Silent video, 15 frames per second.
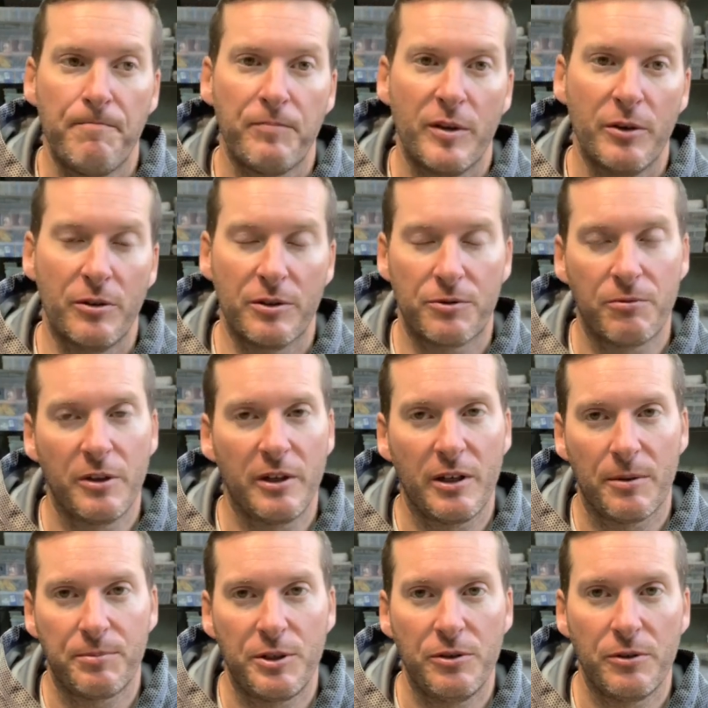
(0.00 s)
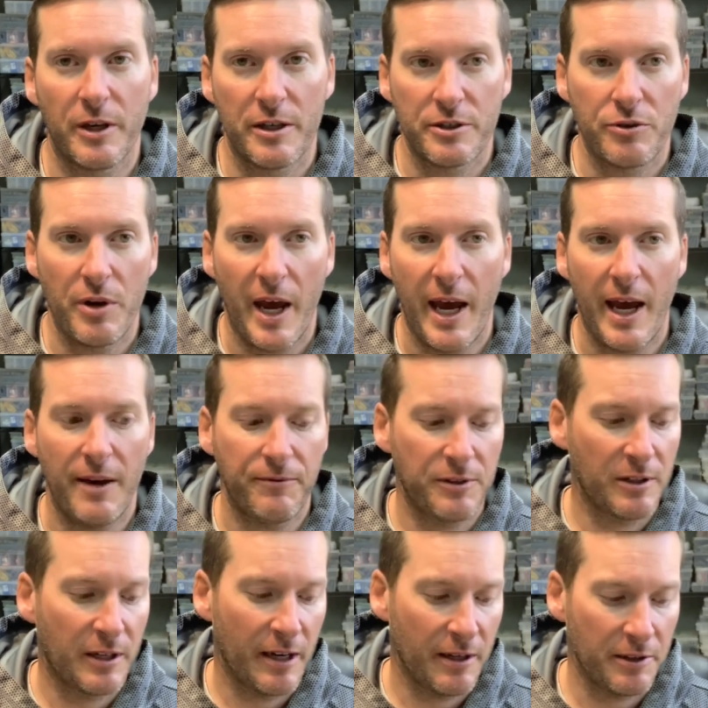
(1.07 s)
You know, it's really up to you guys. You have
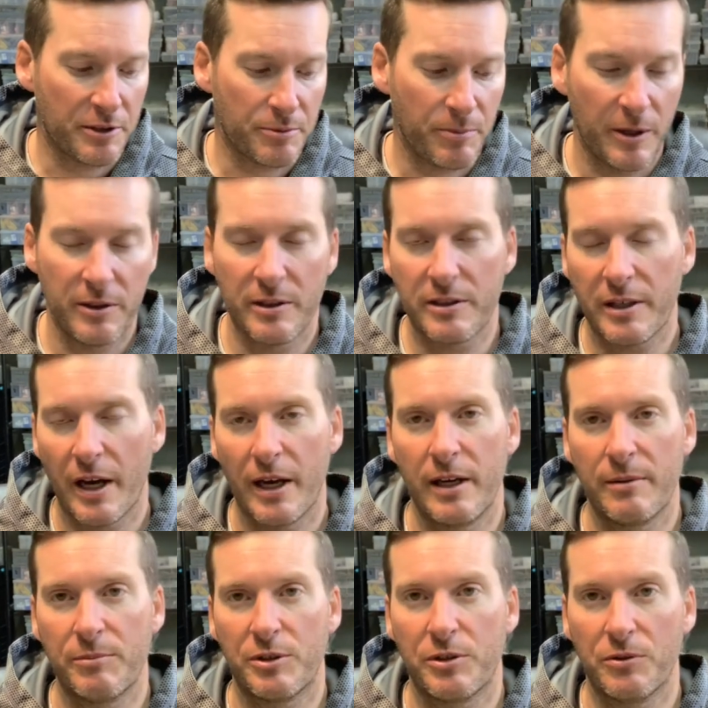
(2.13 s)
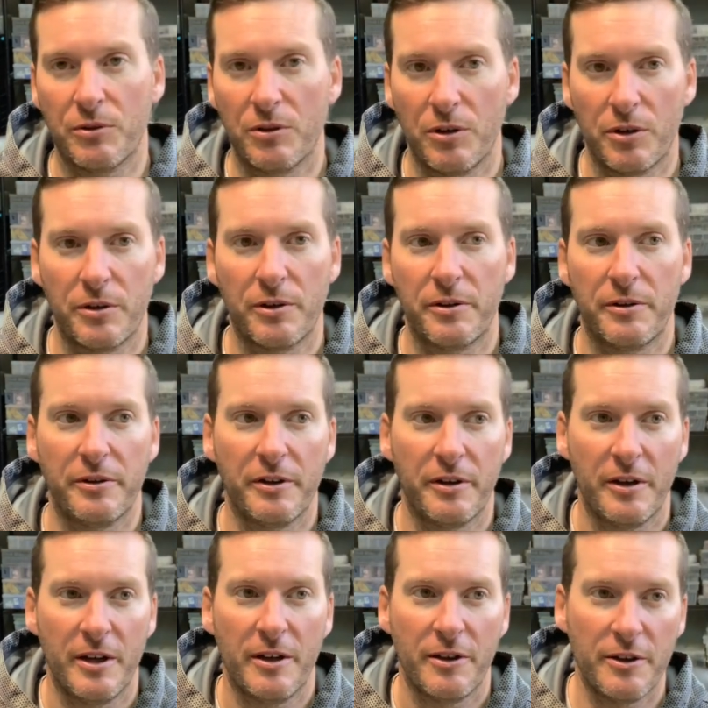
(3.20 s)
to kind of spend the time to learn
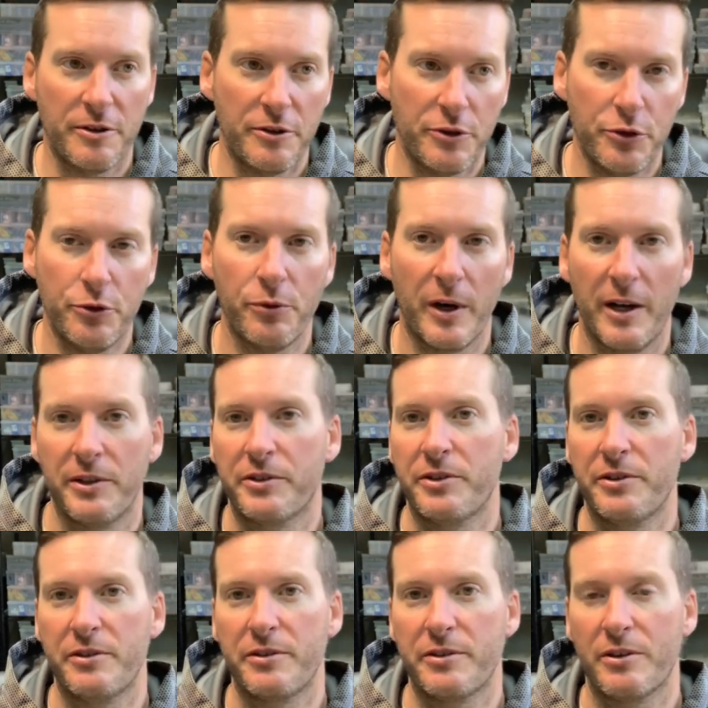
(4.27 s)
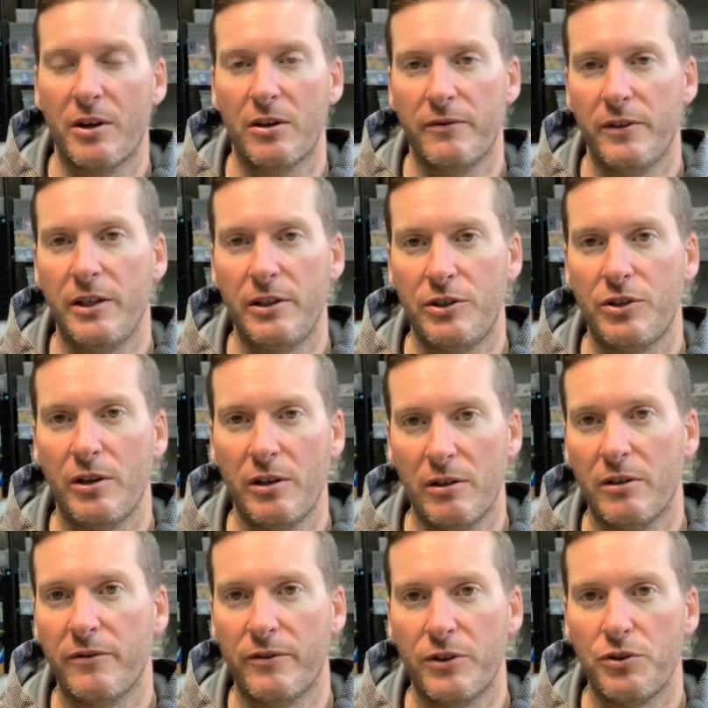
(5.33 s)
the nuances of each
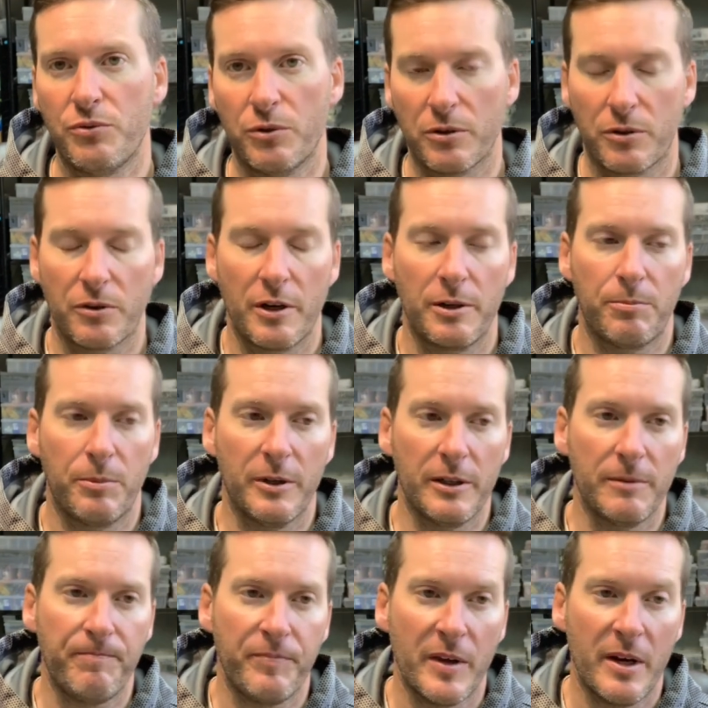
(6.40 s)
individual crankbait.